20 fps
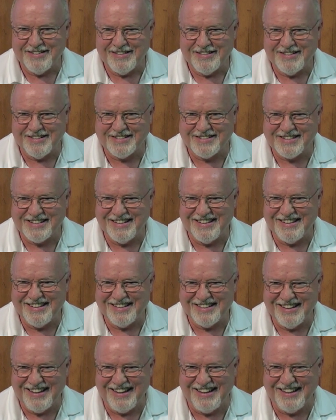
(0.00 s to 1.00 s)
You see?
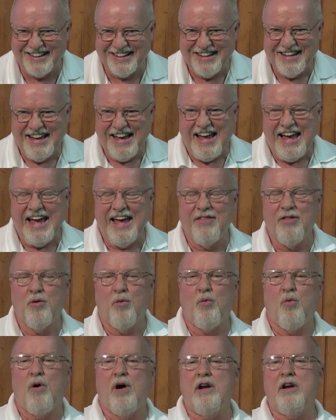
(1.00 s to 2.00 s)
And the
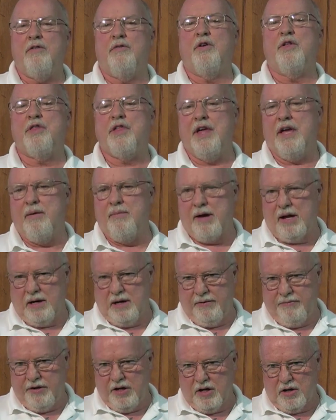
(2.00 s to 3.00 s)
wonderful thing about
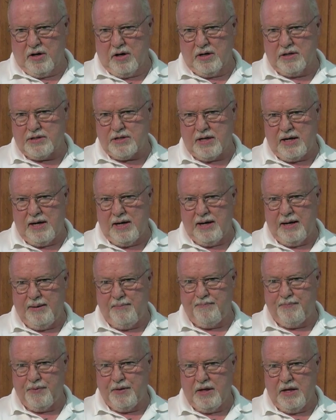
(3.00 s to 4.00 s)
living in our time
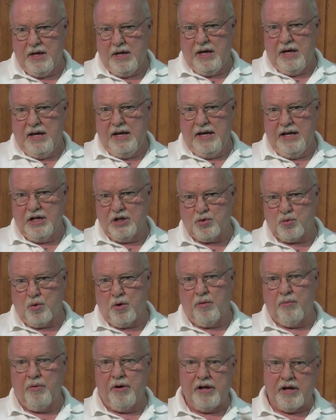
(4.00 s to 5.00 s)
is
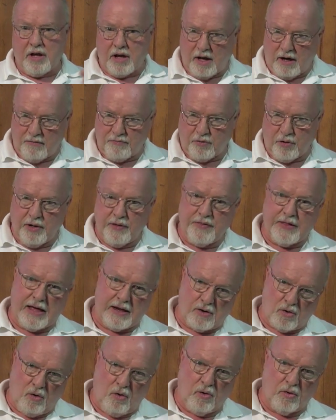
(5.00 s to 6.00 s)
we're recovering that
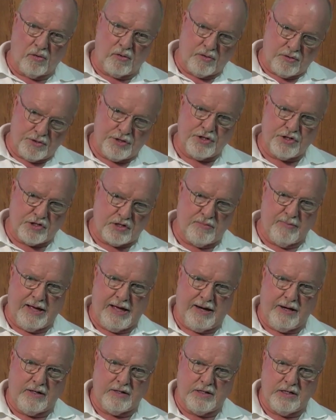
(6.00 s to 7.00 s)
older
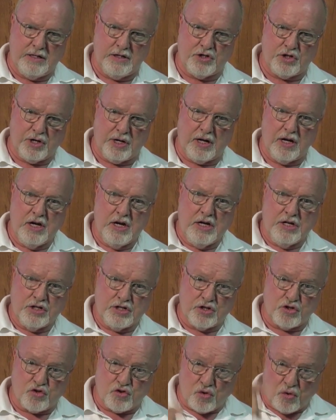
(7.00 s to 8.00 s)
systematic teaching
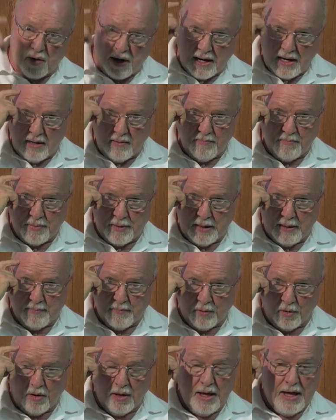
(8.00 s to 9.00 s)
to train
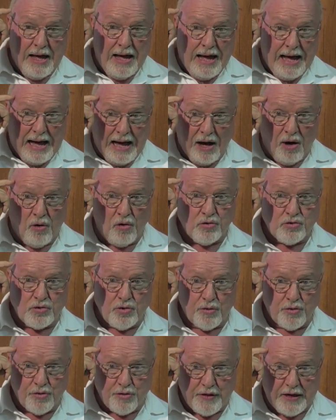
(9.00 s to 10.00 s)
people how to
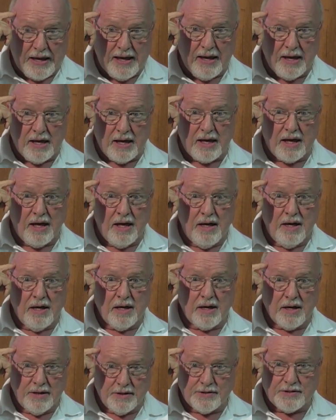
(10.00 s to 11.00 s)
think
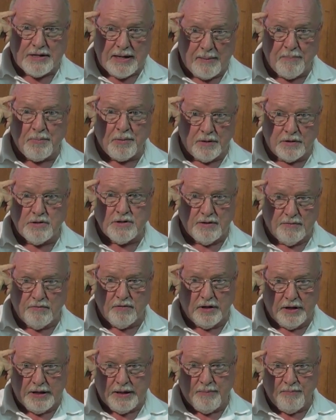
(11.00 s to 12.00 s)

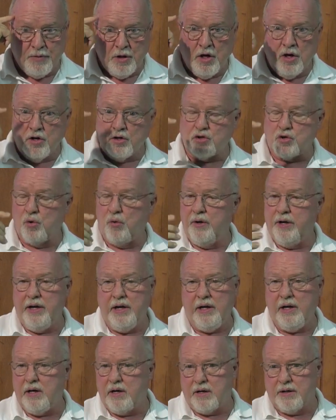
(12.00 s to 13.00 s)
contemplatively. So
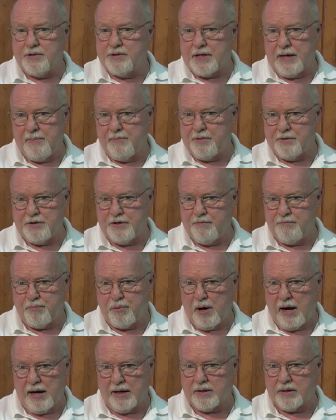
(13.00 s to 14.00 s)
any contemplative
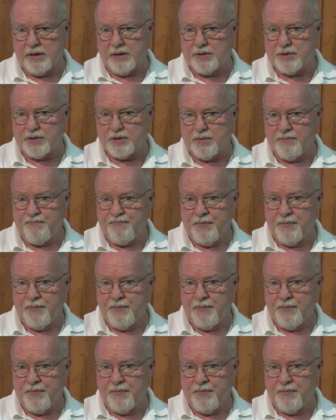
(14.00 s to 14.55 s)
practice.